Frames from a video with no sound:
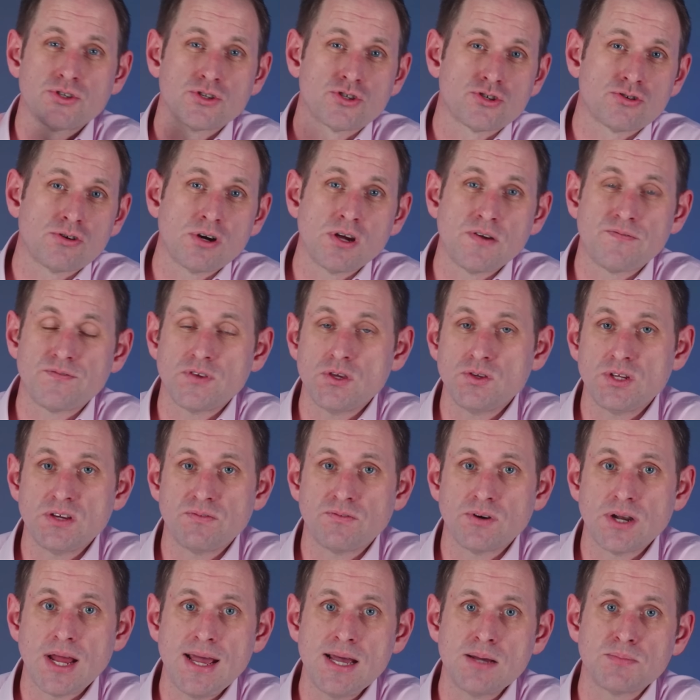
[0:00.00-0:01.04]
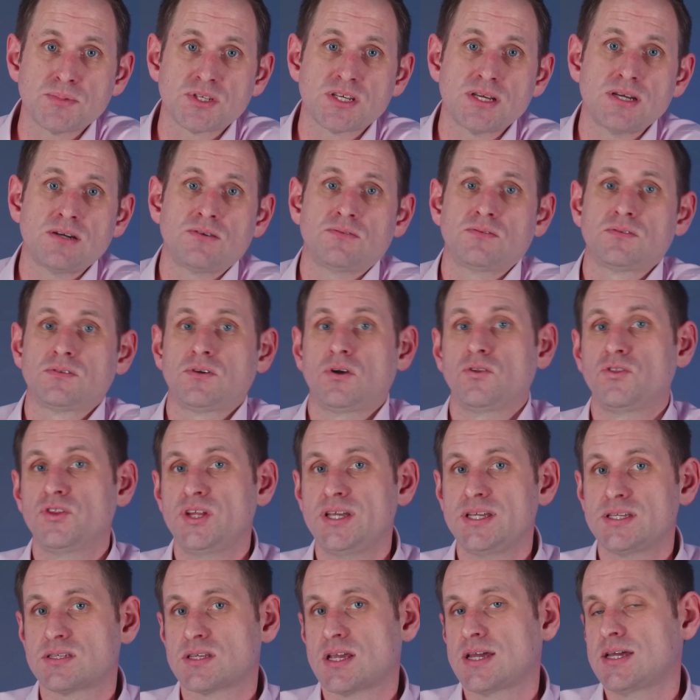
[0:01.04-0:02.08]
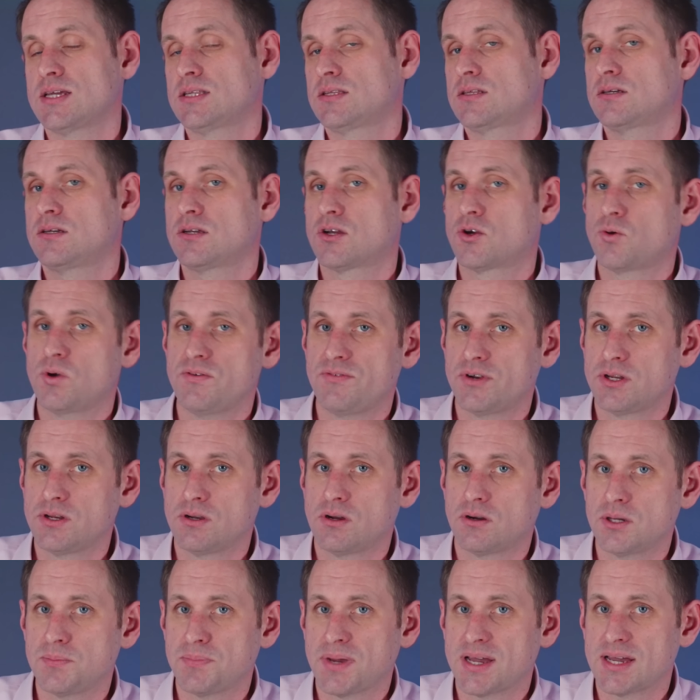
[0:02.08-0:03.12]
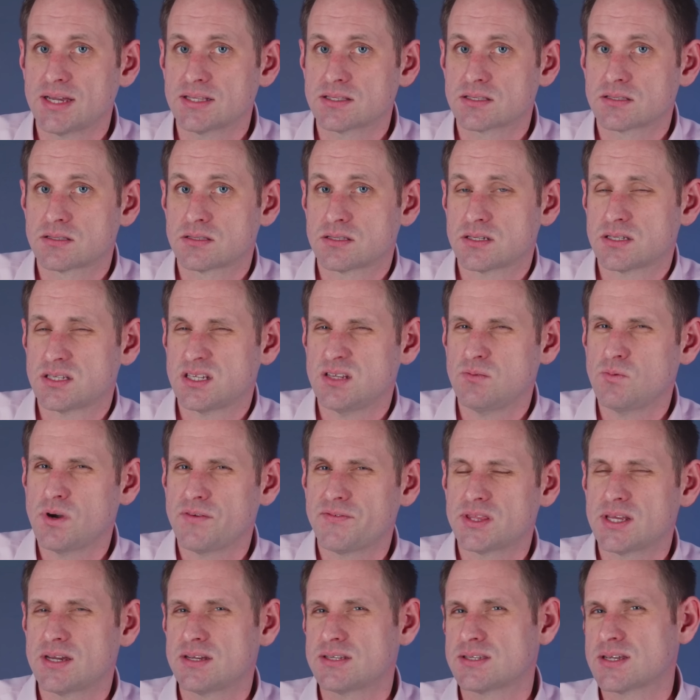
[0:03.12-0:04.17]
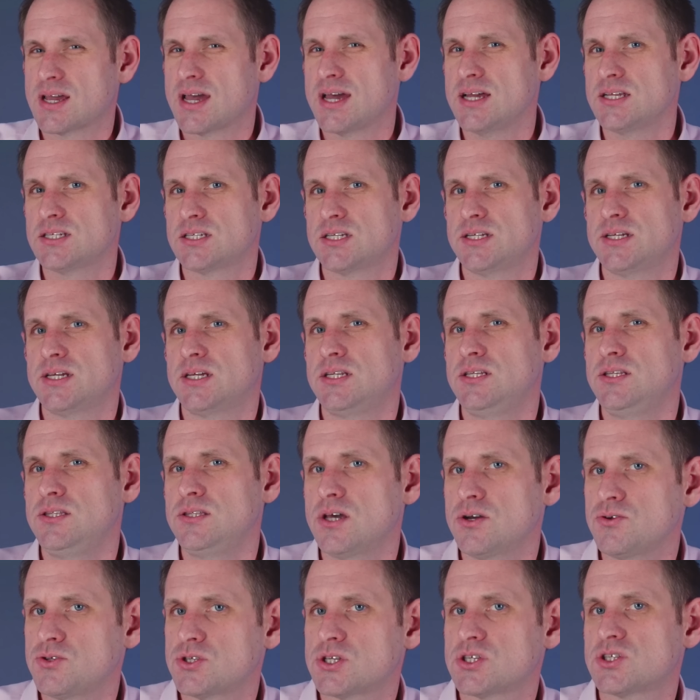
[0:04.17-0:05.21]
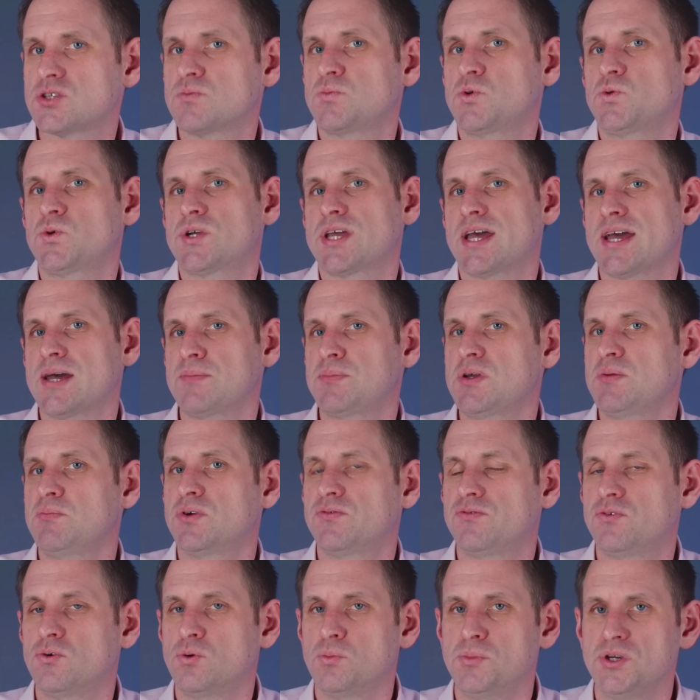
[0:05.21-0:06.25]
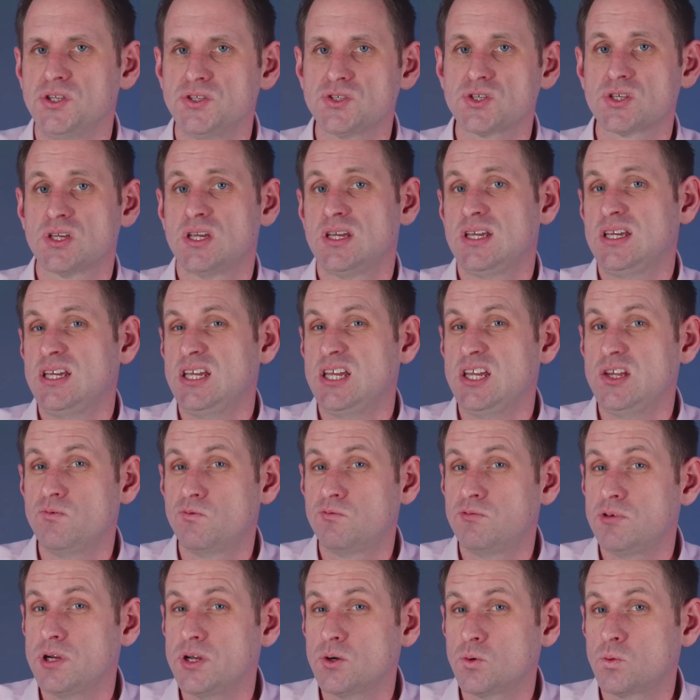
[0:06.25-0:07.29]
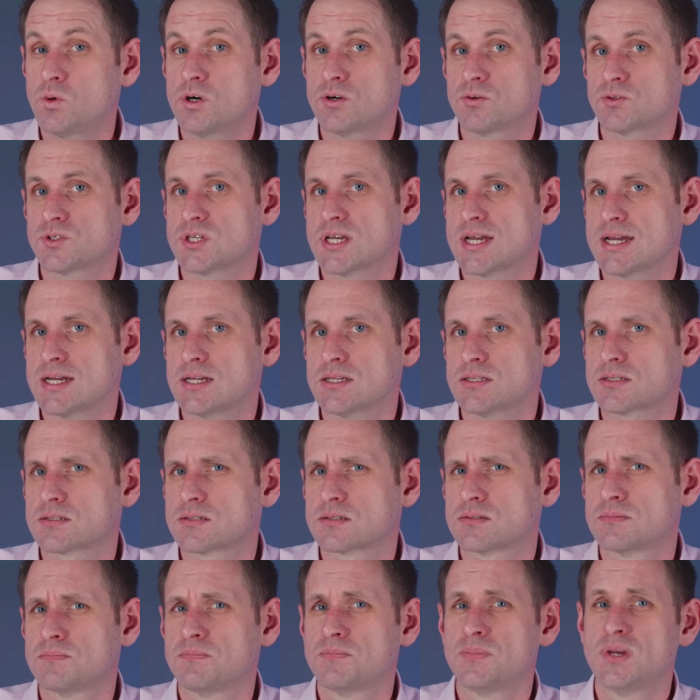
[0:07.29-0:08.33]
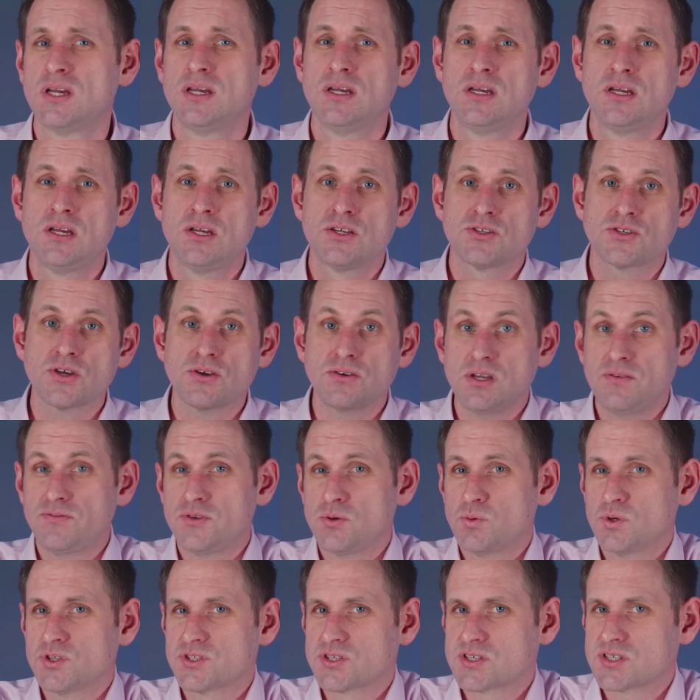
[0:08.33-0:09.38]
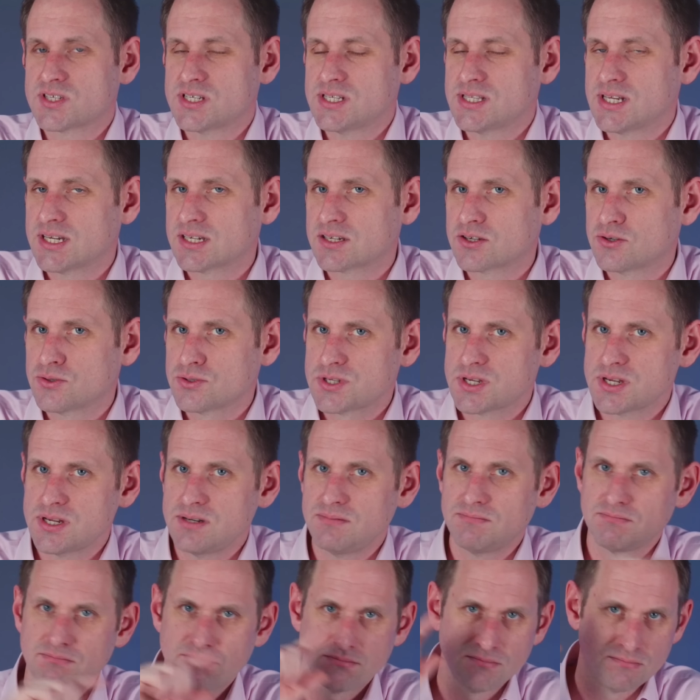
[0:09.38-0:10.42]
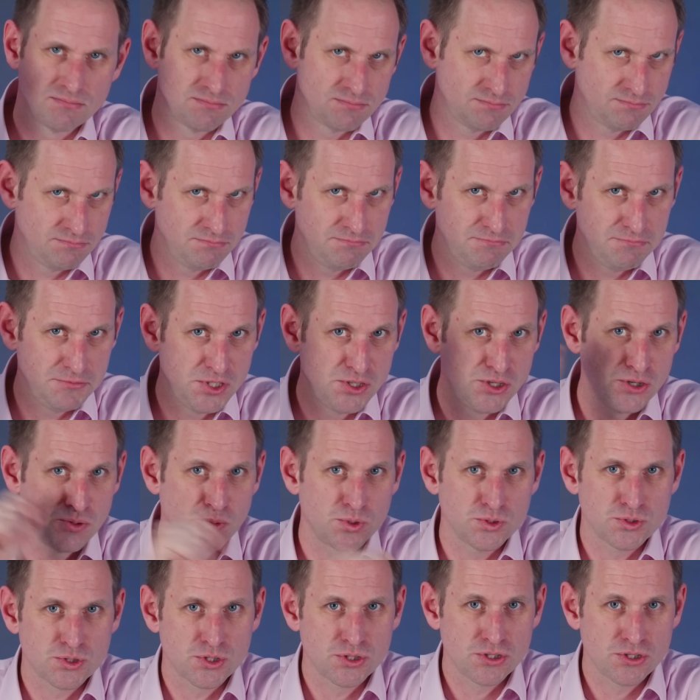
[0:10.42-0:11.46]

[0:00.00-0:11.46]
want to try a few different apps out on this and an equivalent iPad to see whether there's actually a noticeable gap in performance in real-world tasks. So if you want to see that content, you know what